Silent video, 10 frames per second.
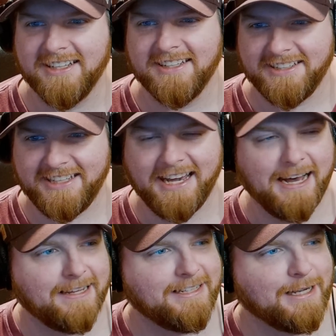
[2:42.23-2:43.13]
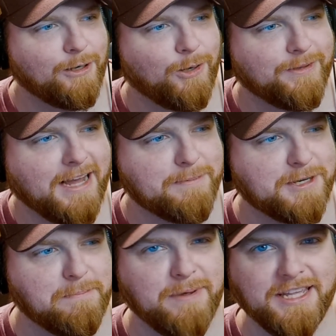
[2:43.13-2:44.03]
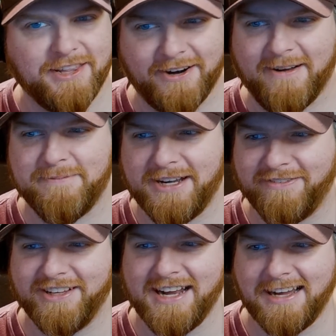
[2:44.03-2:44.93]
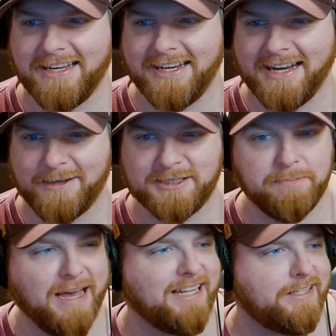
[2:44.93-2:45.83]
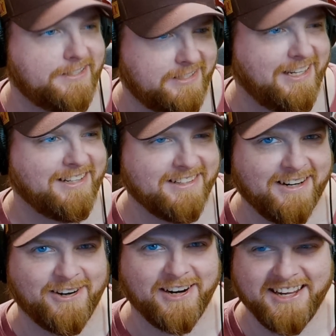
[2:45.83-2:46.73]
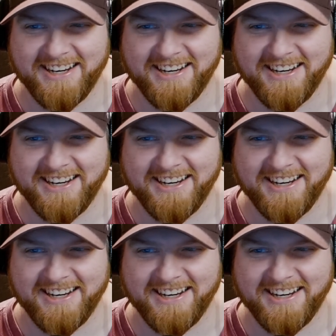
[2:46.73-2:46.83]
Yeah, I think I'll go with option B there. I'm definitely not getting out to pet this thing, all right?